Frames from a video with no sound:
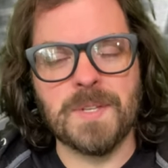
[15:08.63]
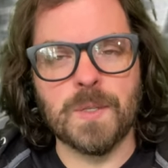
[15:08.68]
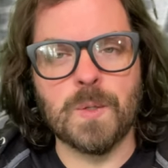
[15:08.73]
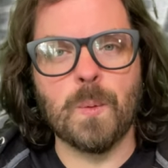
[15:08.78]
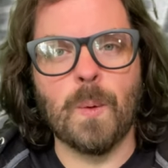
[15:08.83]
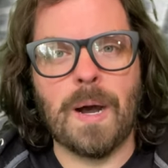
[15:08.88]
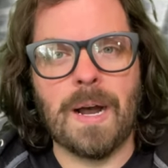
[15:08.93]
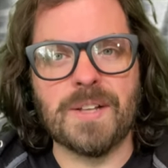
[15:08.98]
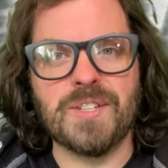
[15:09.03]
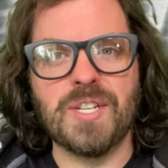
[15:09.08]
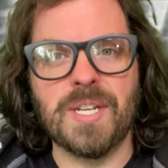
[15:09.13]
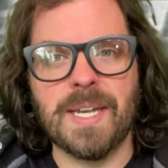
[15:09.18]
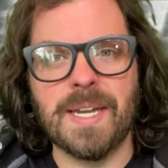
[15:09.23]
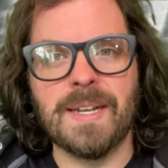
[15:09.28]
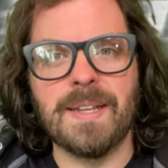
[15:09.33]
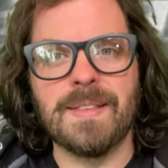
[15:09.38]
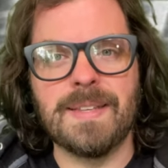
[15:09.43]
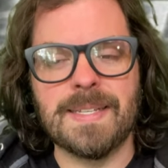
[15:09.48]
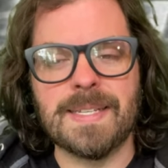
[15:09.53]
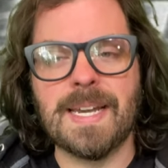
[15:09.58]
is watching
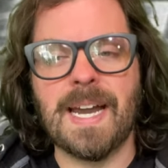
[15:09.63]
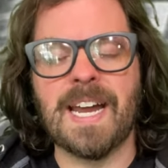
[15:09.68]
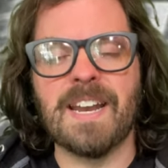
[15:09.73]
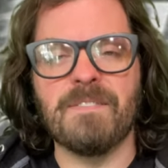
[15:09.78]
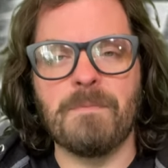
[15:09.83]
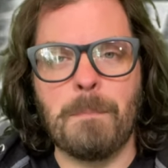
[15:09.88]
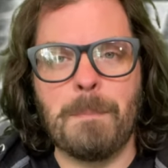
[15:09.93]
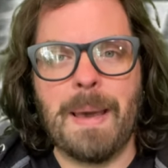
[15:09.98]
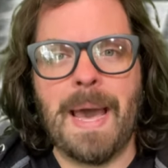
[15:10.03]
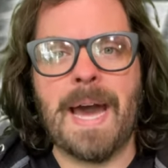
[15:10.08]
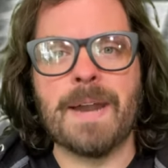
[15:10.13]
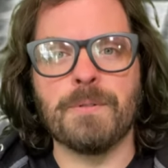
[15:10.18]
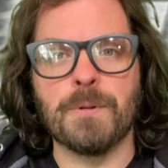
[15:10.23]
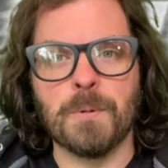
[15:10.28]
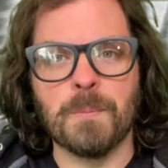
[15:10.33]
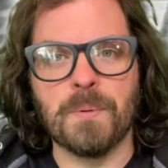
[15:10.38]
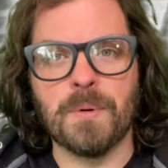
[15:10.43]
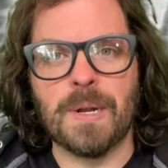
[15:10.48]
it in these kind of battered